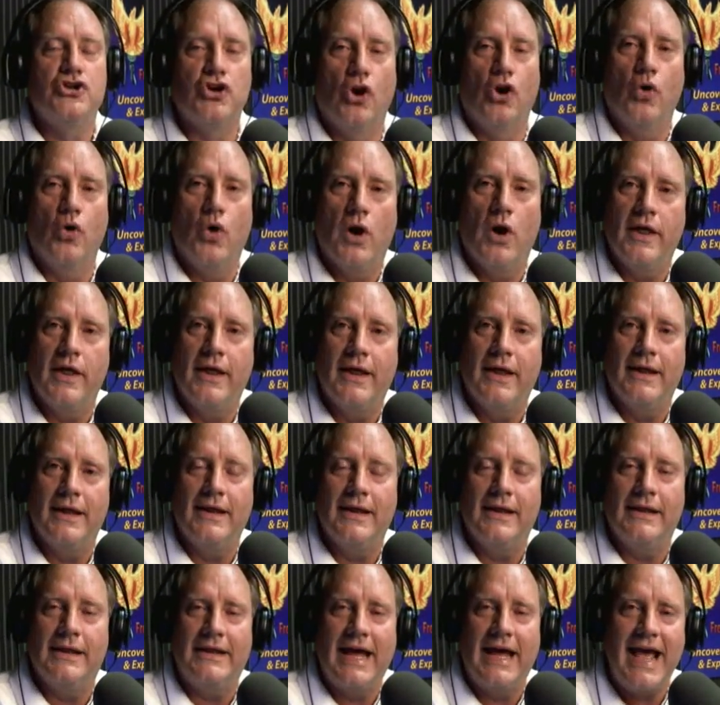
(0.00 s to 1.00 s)
So
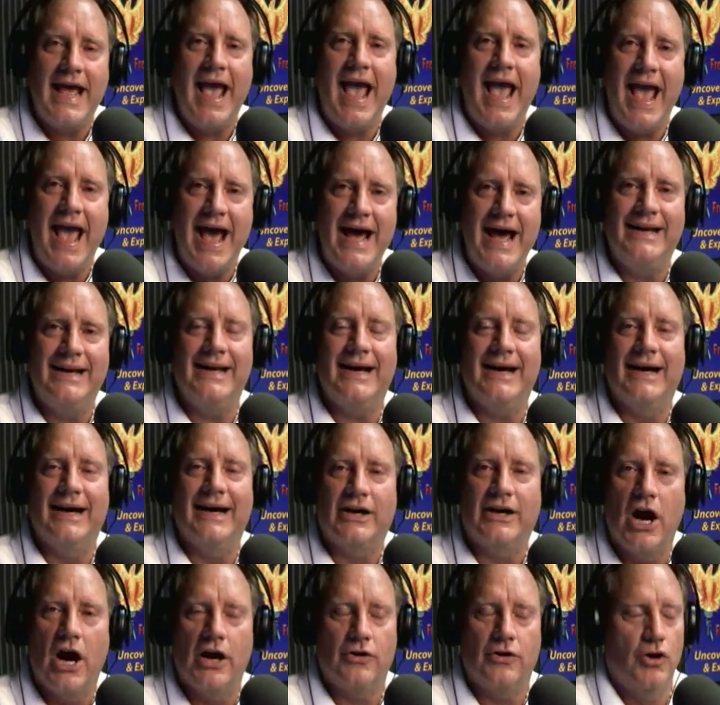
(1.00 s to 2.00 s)
they had
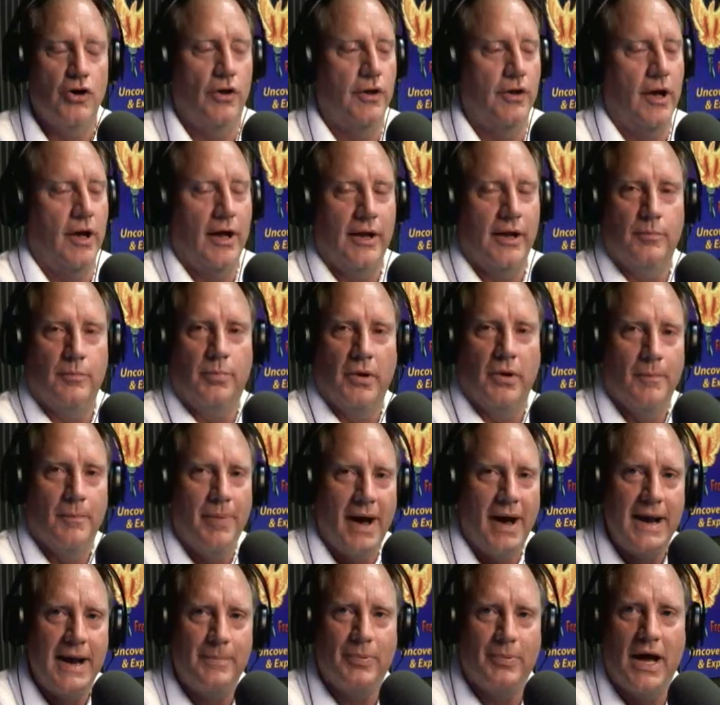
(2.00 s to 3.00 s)
they had to put
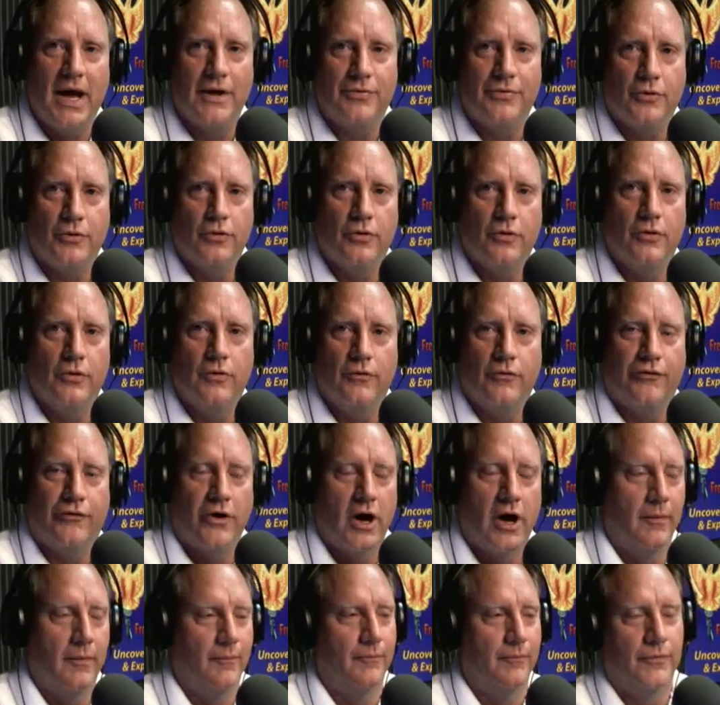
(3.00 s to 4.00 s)
a pipeline through
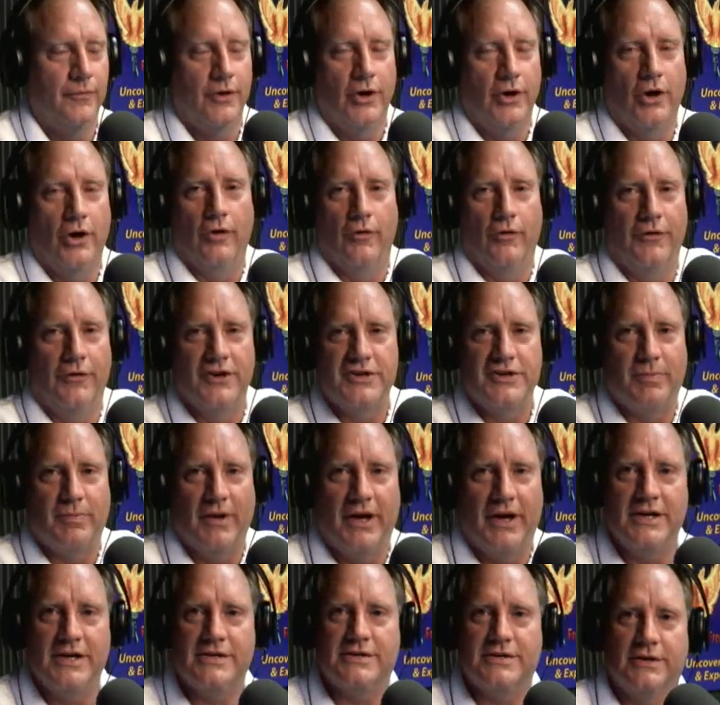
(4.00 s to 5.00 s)
from, this
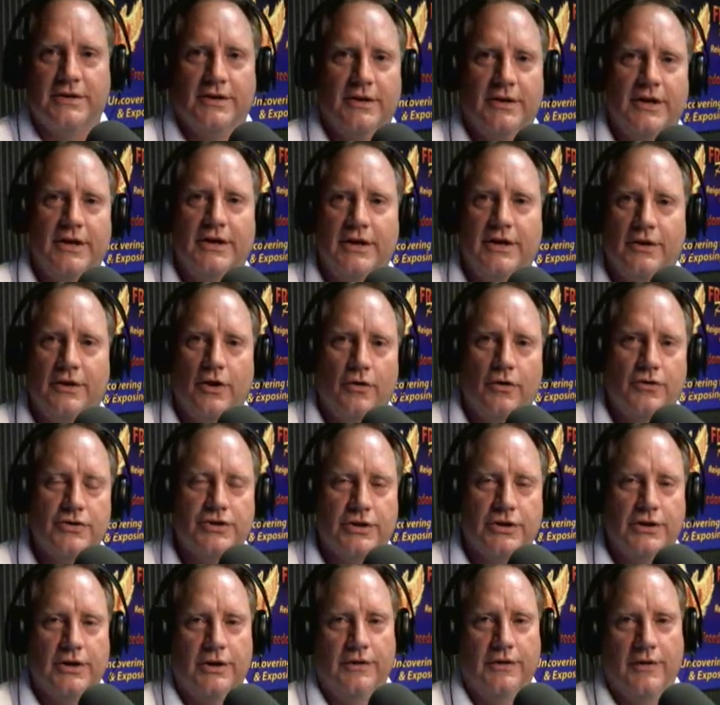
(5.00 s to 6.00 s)
place to the Indian
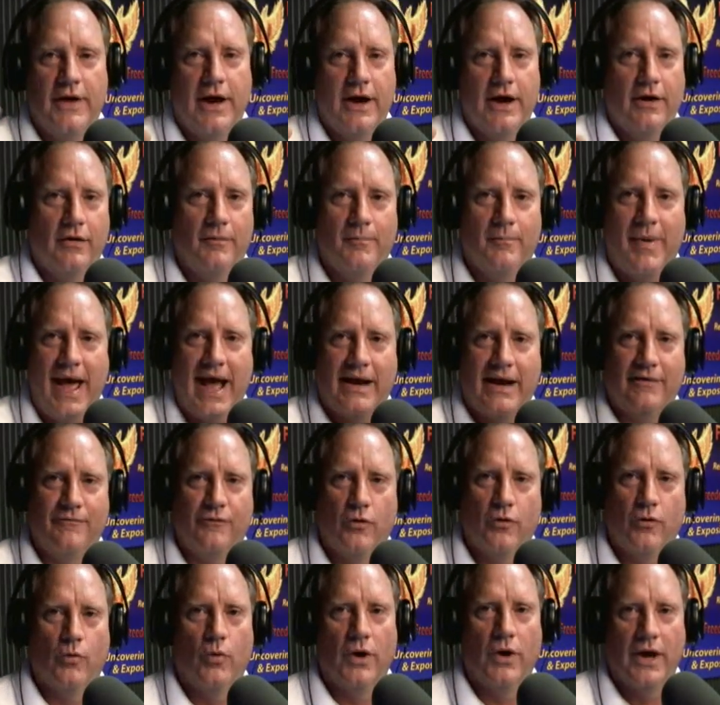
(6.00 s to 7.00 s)
Ocean and there and back
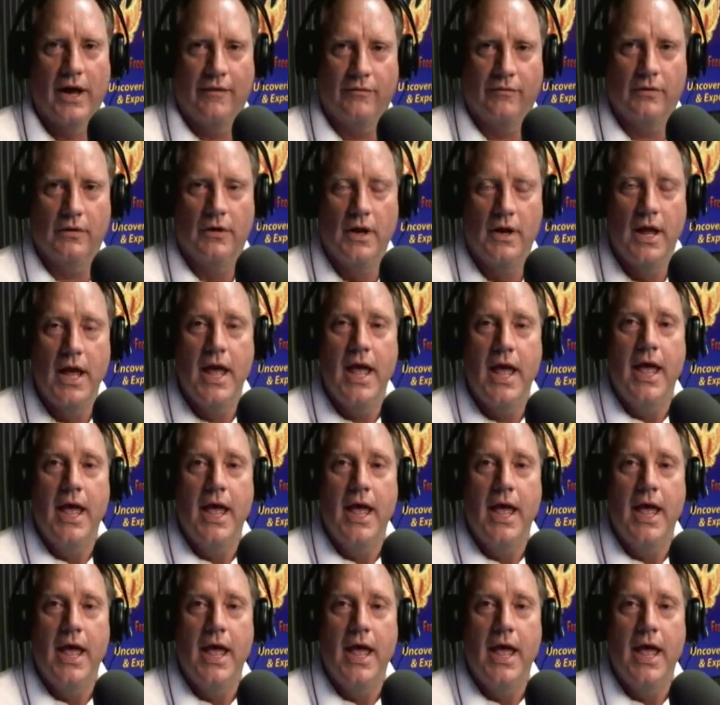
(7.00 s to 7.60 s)
and forth, whatever.